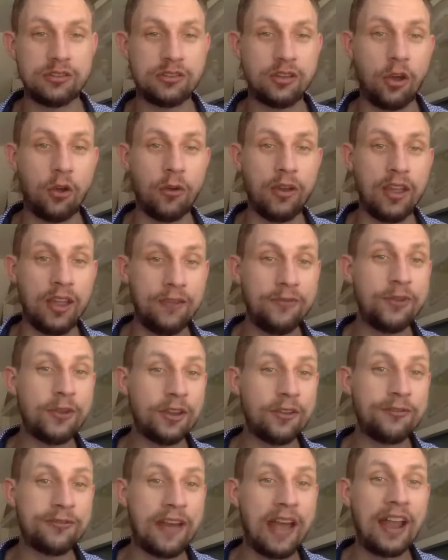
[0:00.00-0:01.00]
So if you
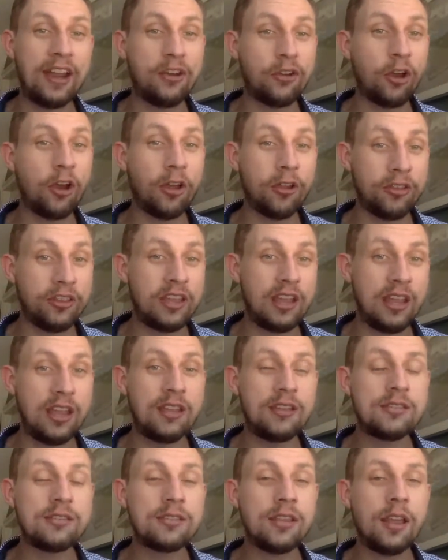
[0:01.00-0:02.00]
can find all
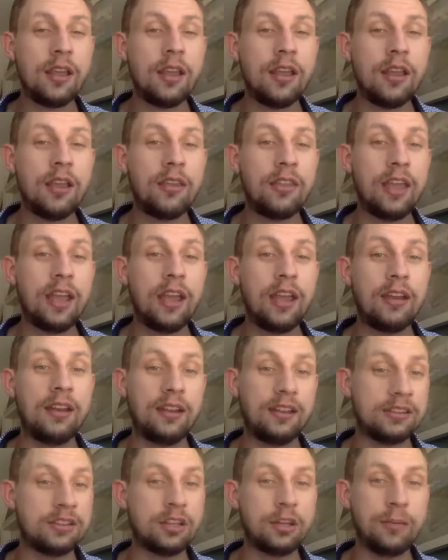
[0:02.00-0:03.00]
these, then
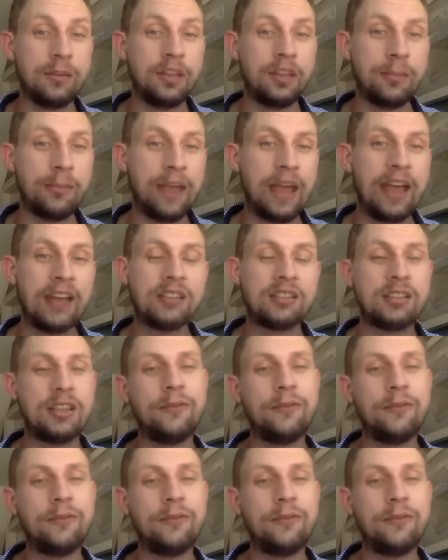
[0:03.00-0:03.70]
it's going to be the best.